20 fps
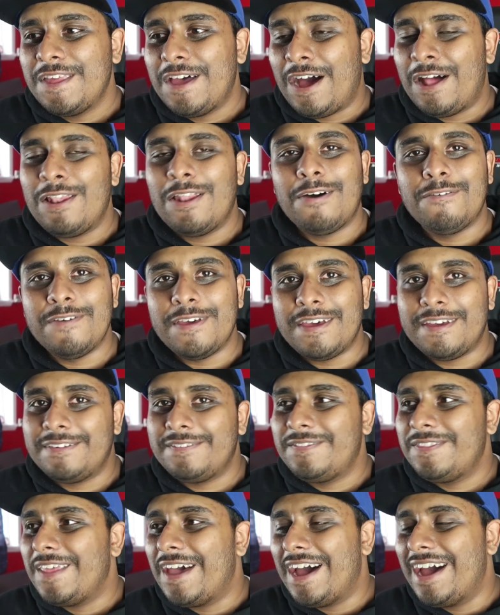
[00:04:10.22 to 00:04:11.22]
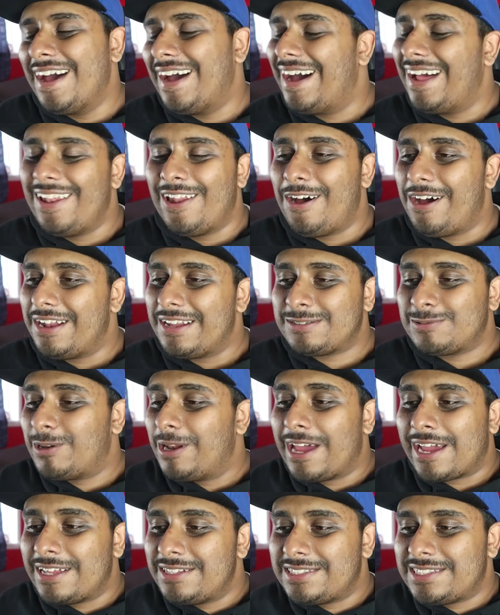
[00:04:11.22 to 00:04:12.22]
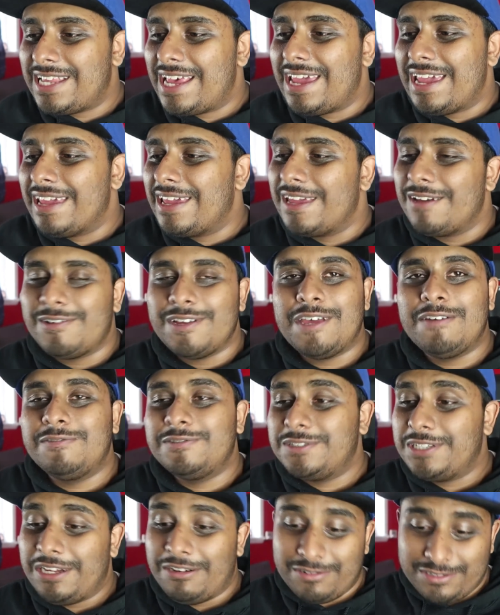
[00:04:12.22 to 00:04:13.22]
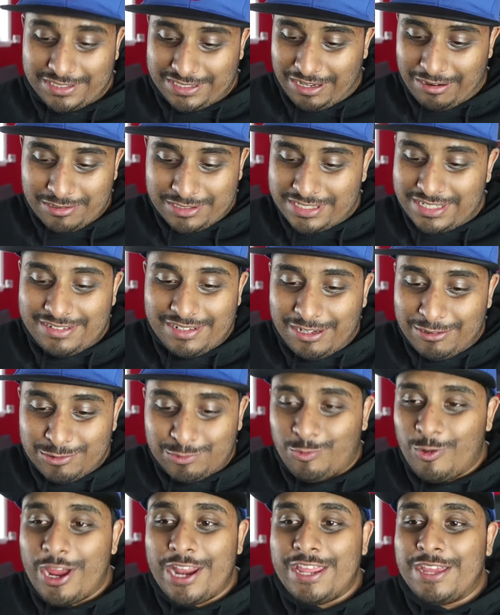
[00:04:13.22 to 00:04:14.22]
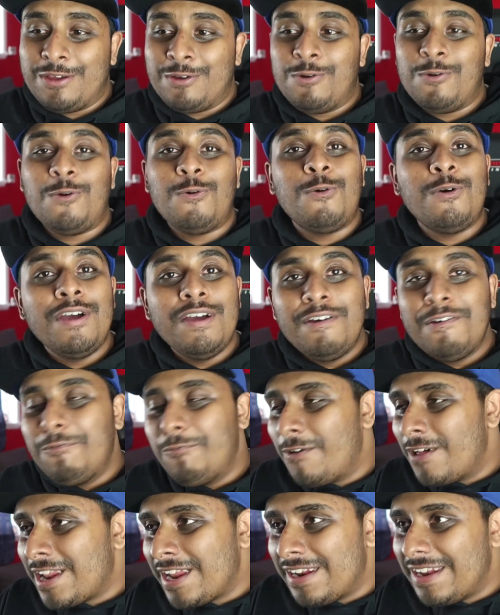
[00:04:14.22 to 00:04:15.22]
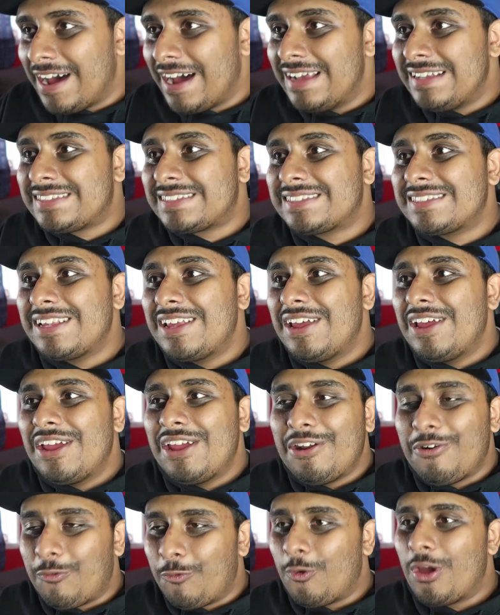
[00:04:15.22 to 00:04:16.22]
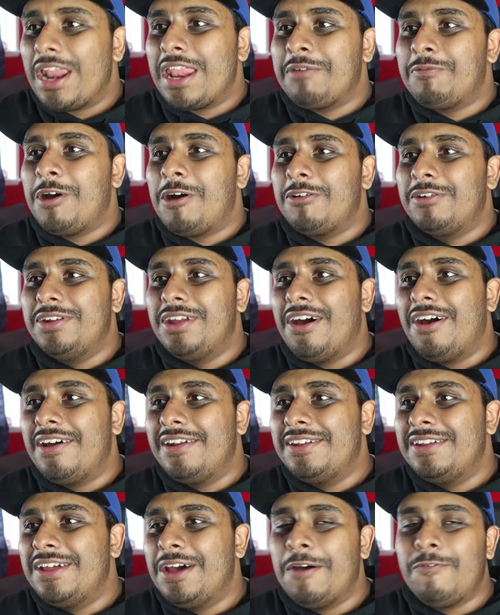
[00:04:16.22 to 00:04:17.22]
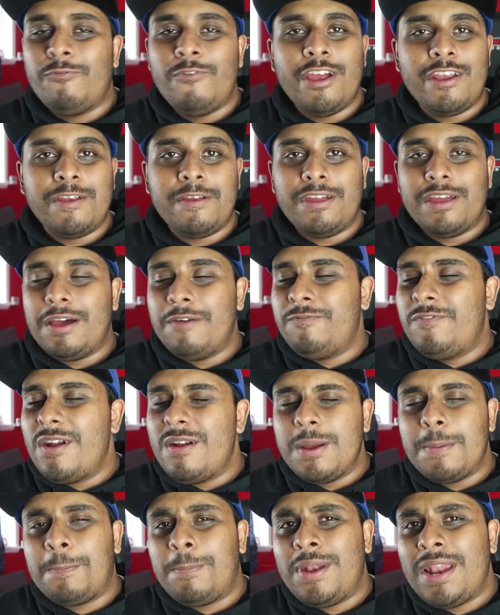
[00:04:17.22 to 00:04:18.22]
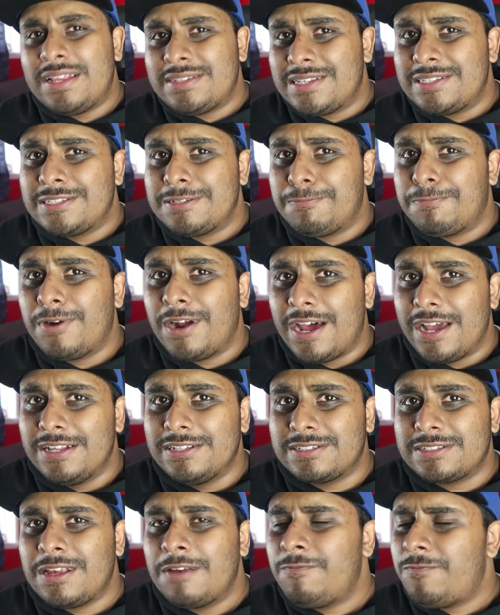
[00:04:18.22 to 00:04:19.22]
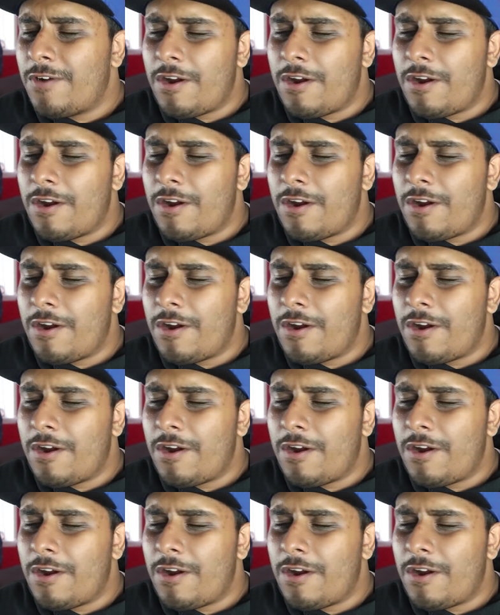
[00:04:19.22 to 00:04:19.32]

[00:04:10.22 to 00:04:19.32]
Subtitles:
I love it. That's all I can say. It was really cool, really nice, really well done. A very pleasant surprise.